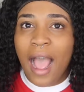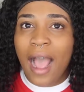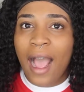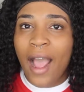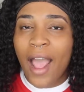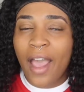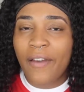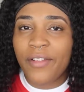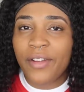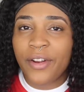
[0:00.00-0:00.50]

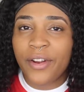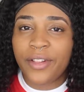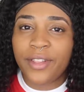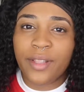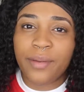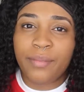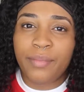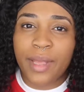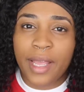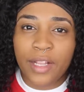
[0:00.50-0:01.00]
I haven't heard
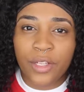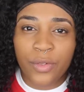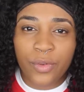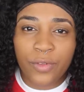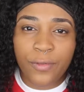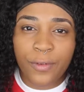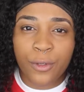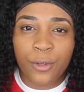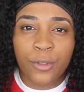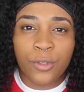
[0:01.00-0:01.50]
the best
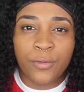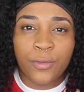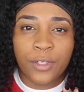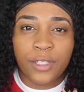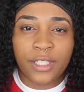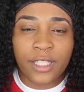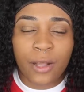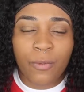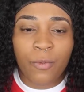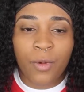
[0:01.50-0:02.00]
reviews
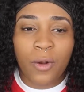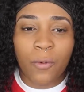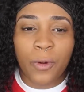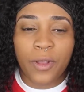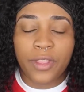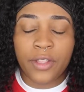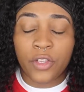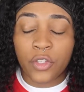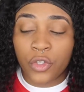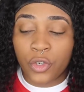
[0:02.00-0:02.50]
for someone
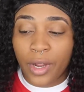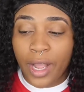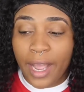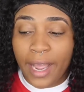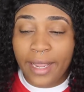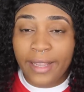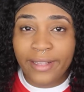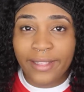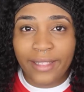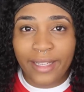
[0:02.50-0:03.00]
with
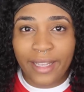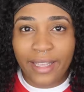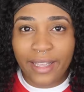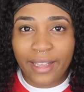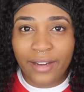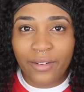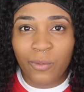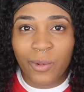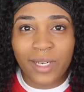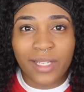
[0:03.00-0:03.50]
dry
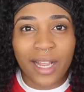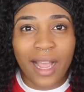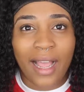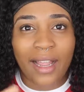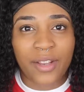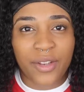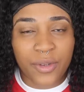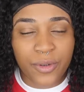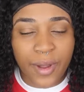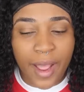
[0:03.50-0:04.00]
skin, which
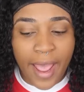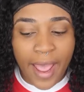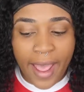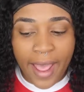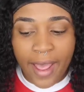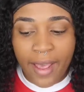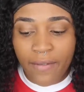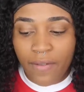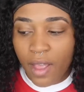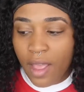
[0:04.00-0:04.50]
I do
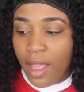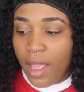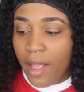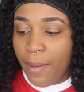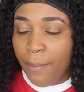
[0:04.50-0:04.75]
have.